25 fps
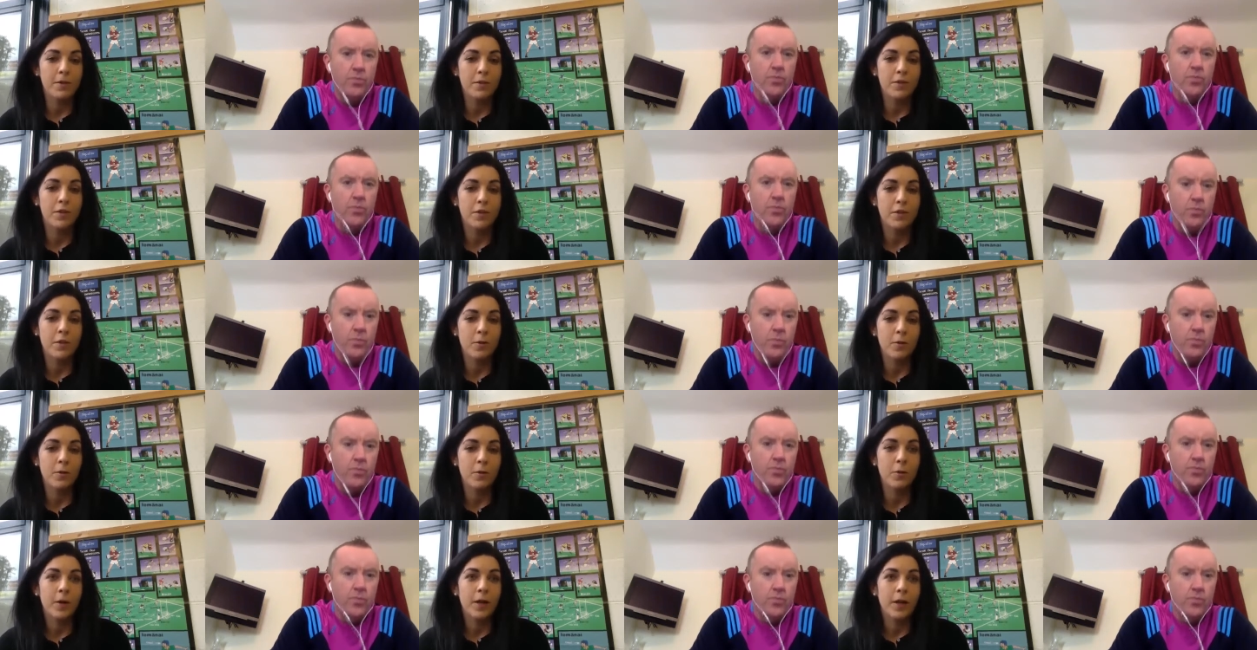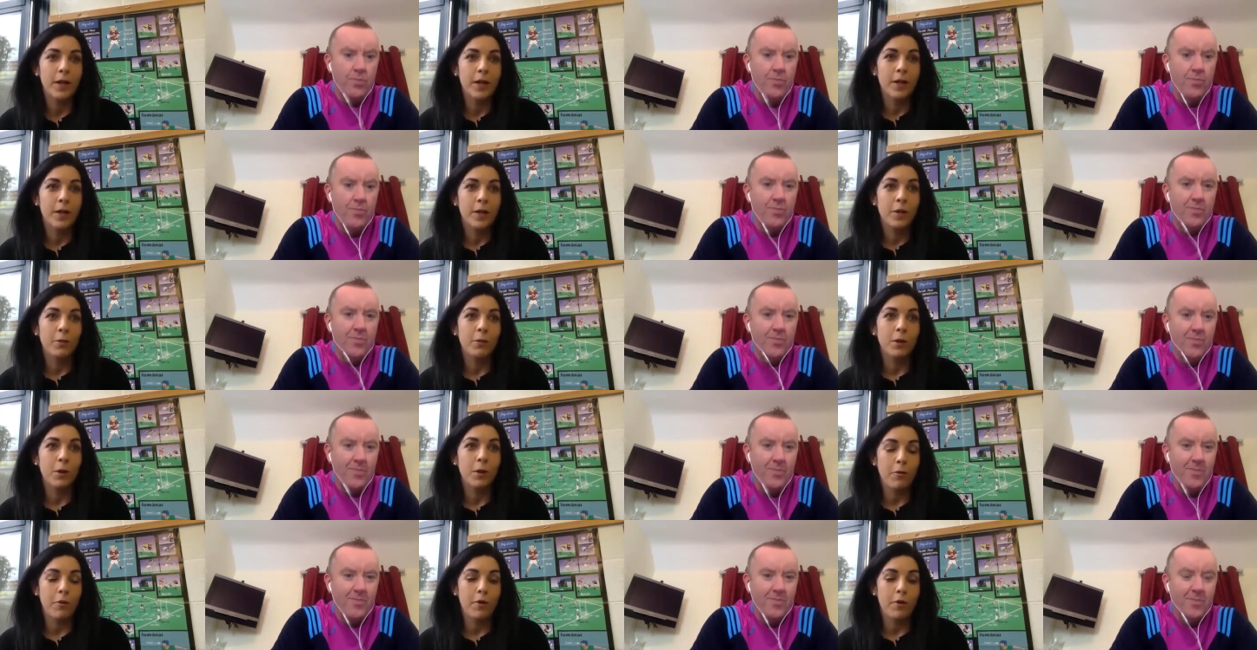Speaker 1: So
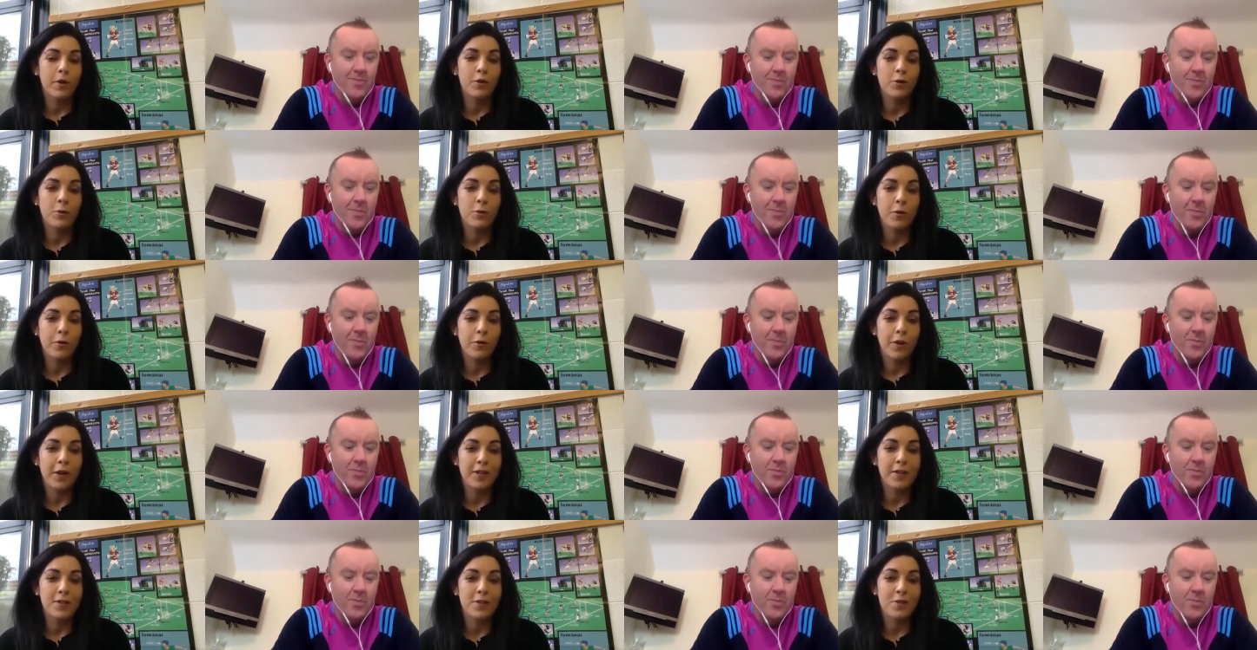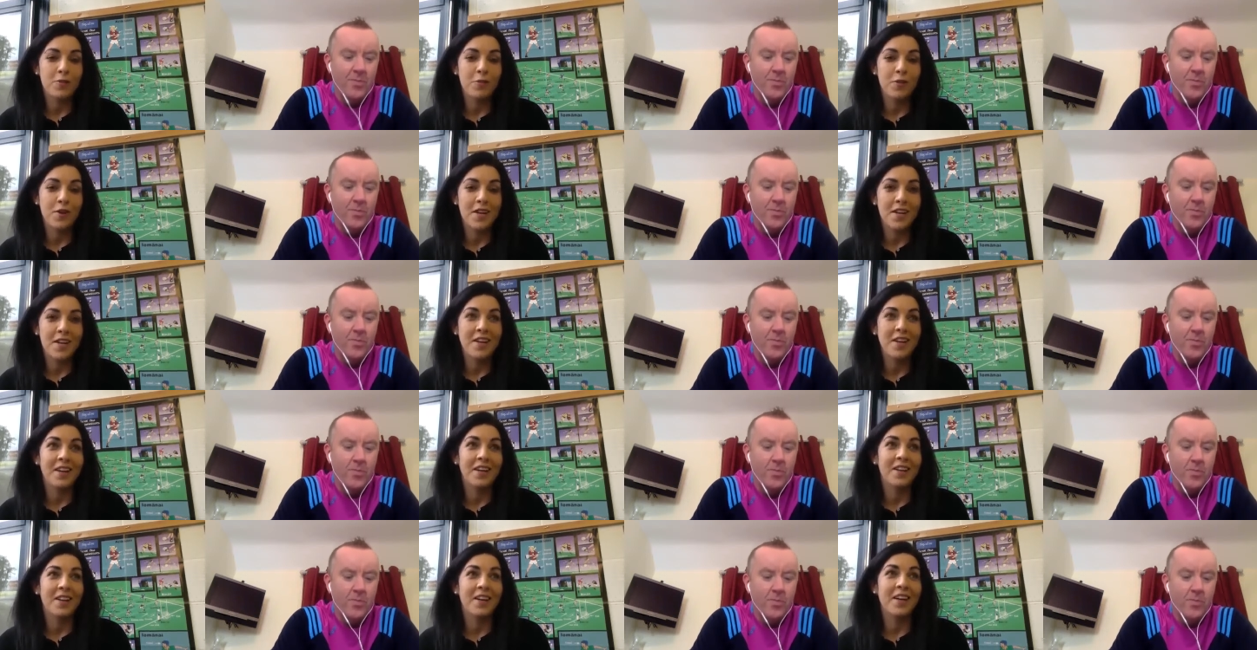we were onto a great
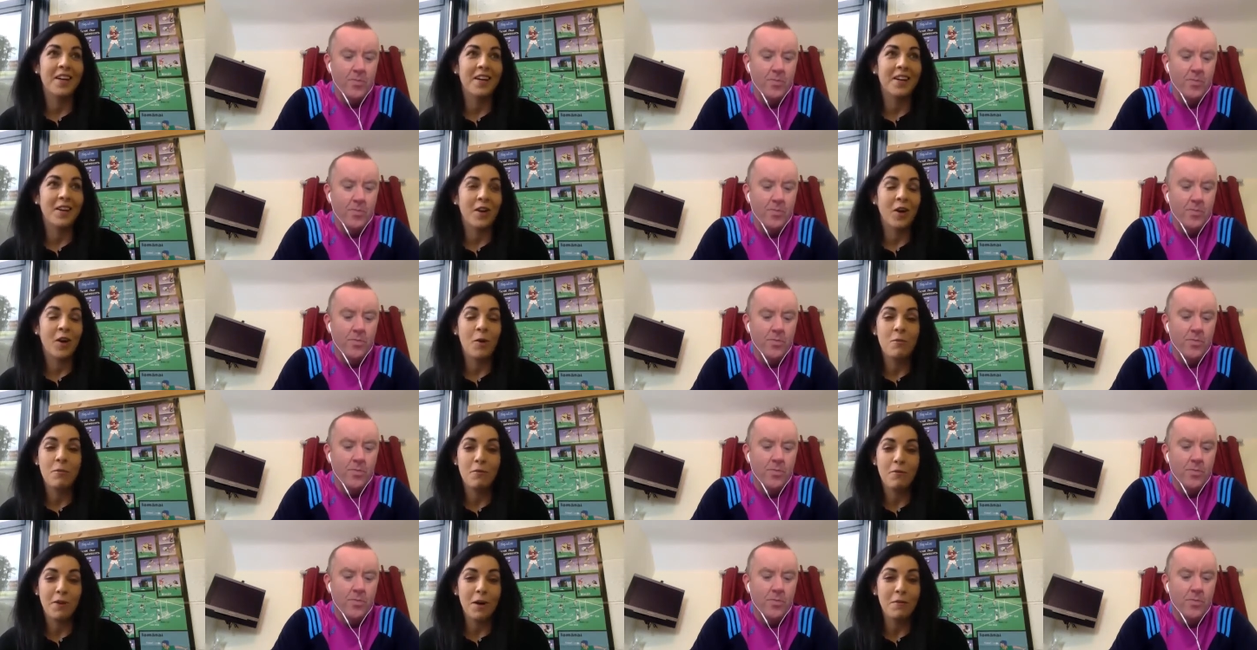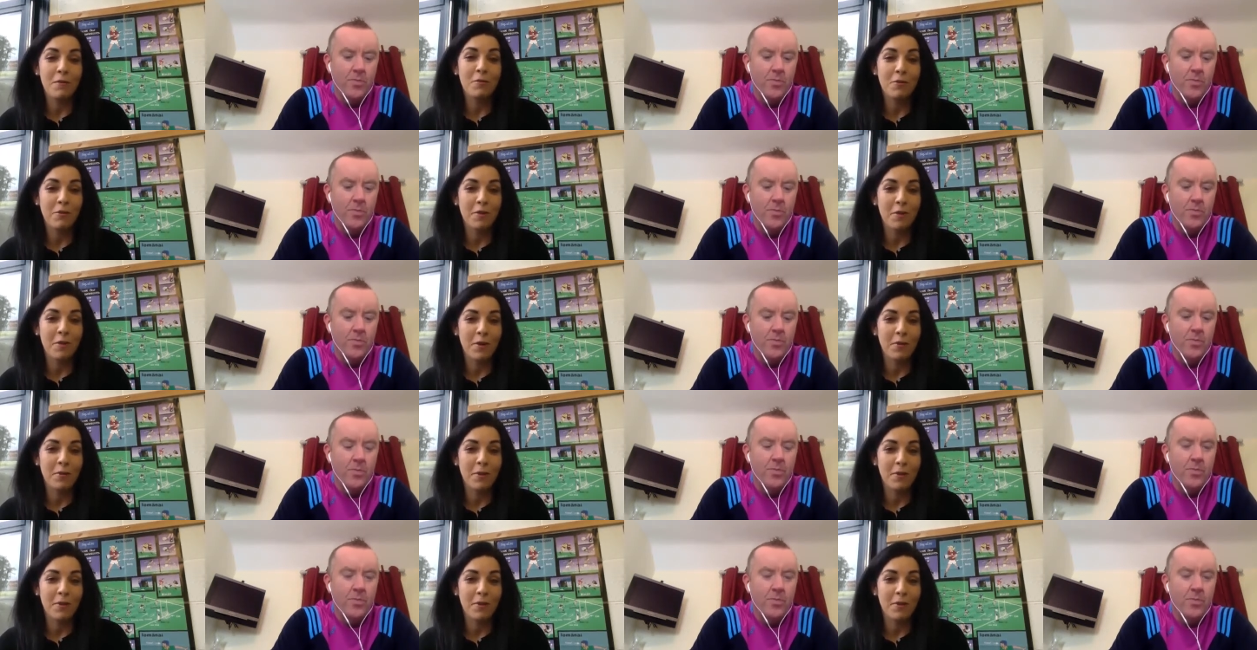streak and uh, come February we